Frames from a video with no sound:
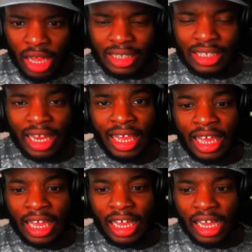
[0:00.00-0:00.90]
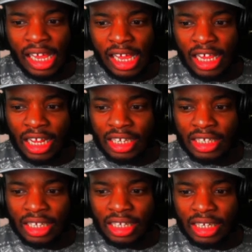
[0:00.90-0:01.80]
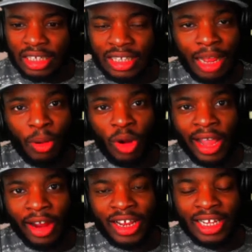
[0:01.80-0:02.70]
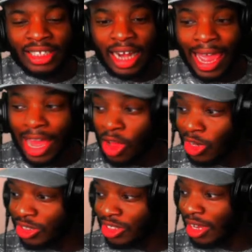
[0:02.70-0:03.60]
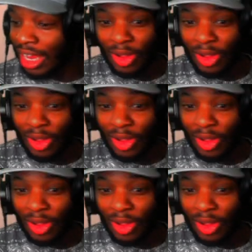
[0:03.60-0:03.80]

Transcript: It's like Bulgaria is in hell or something.